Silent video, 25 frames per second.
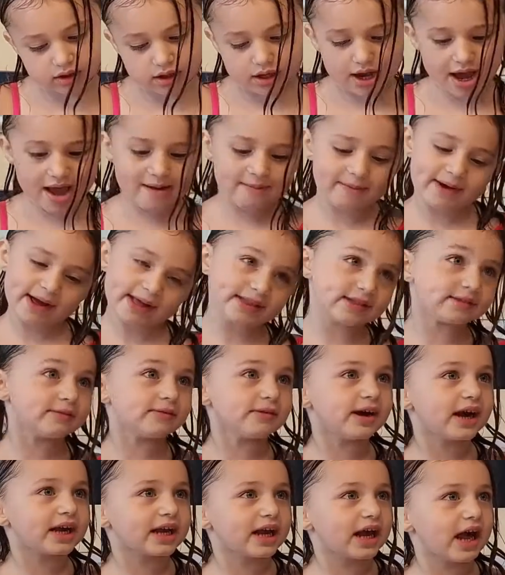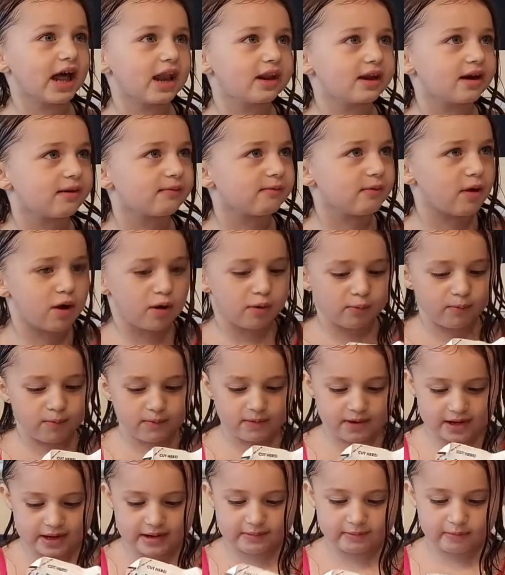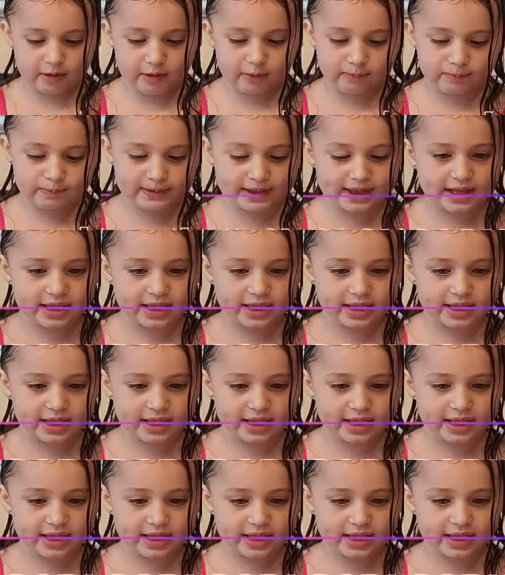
I wonder what color it will be.